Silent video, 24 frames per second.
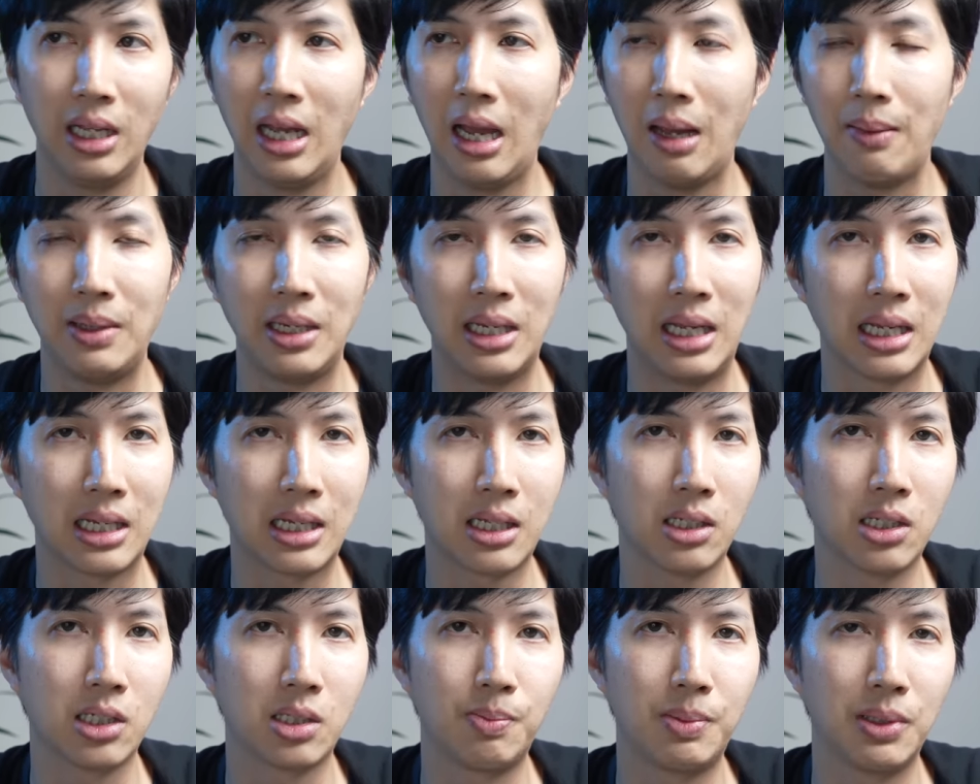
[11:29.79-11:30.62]
I mean, it
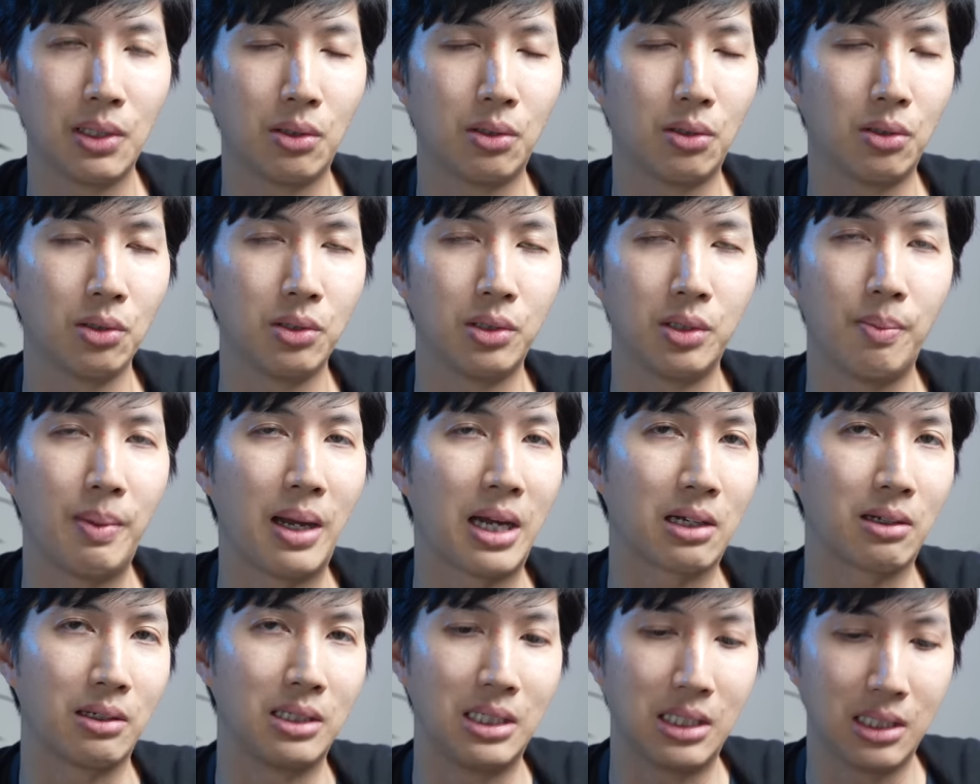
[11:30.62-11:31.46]
could just be a whole
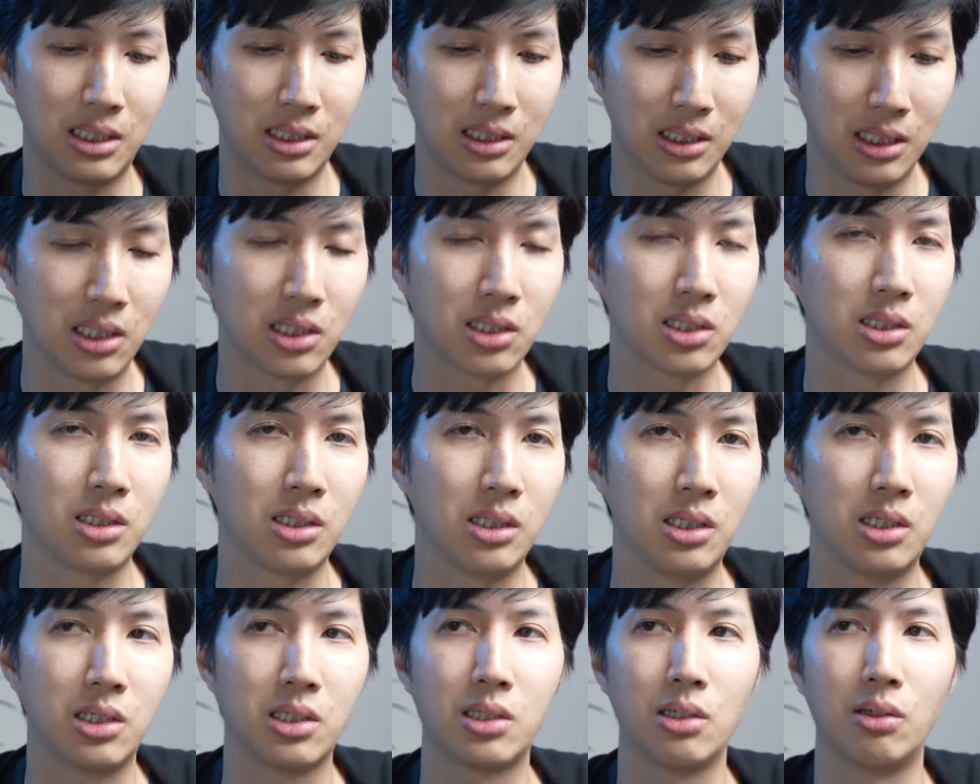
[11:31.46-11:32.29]
debacle. You
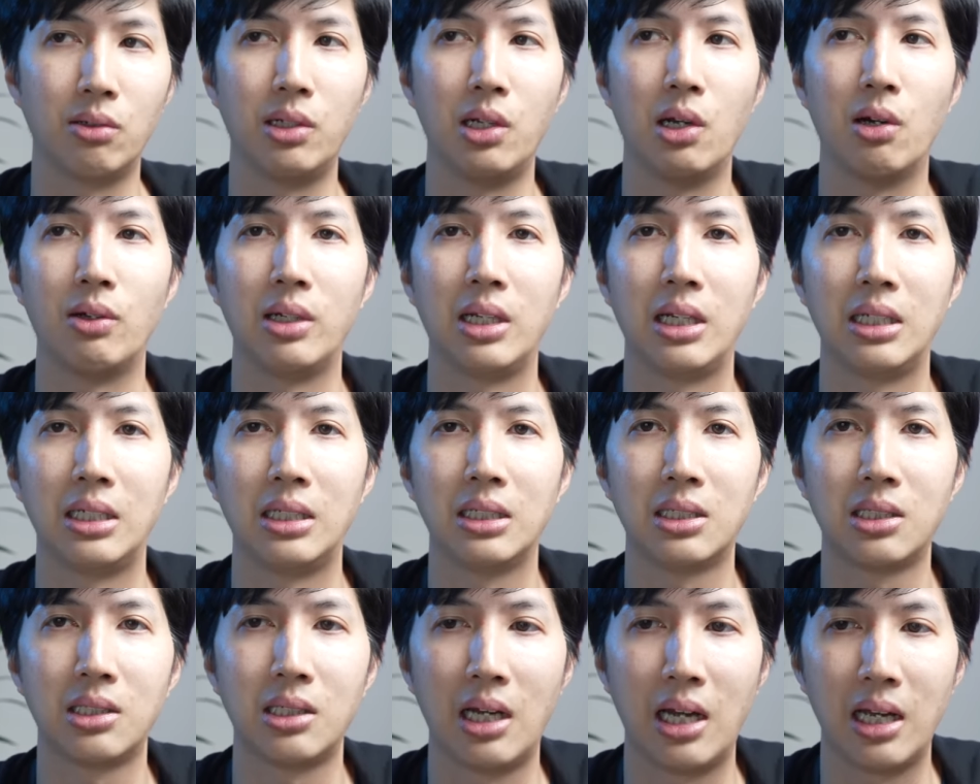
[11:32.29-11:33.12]
just don't know.
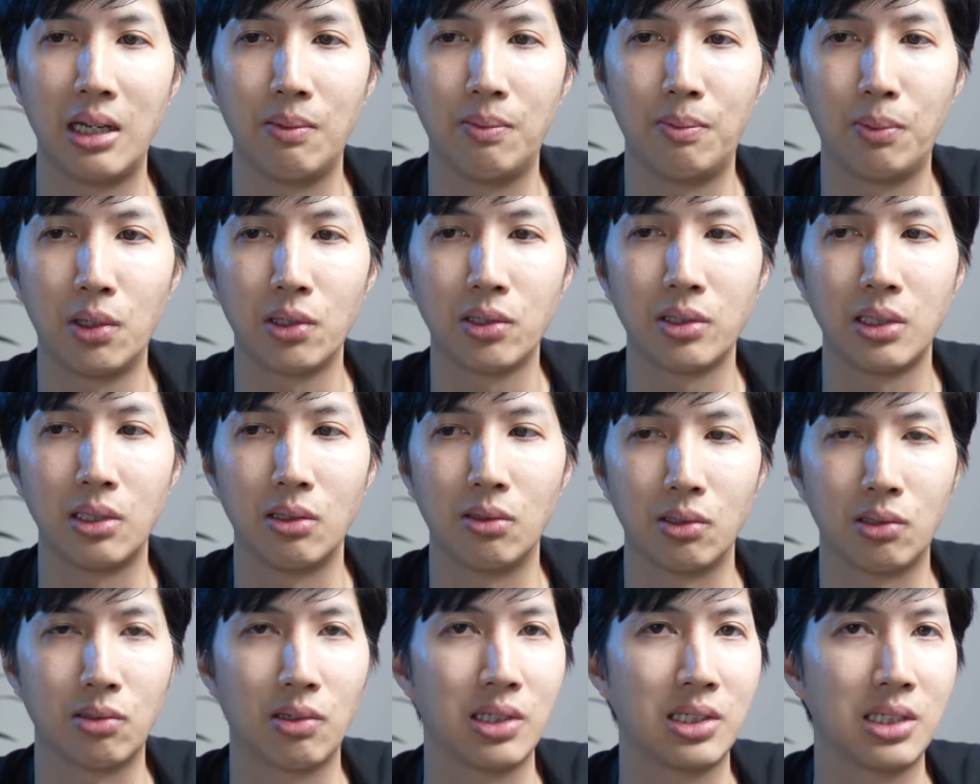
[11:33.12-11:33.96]
And I personally
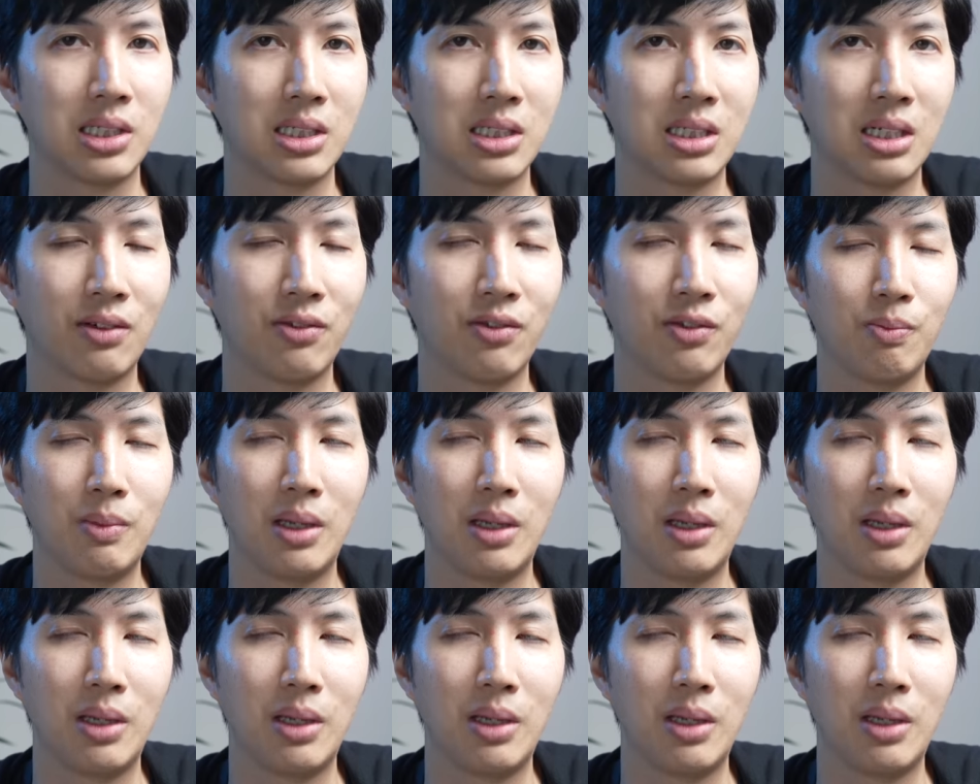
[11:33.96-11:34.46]
don't trust this stuff.